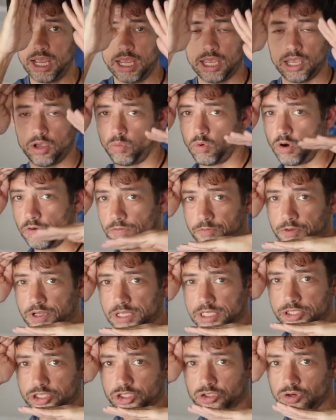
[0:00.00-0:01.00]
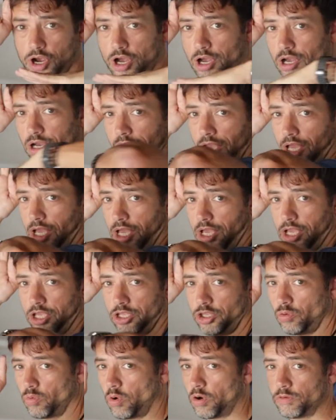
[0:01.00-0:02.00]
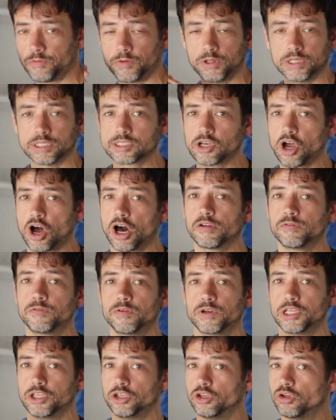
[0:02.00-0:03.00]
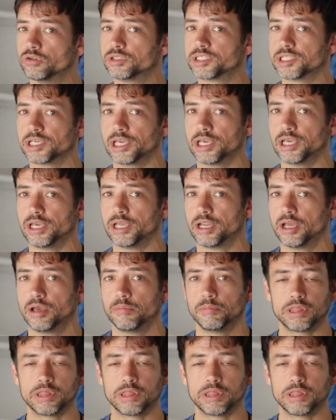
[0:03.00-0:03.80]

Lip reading: It won't feel as strong. You won't feel as confident using it,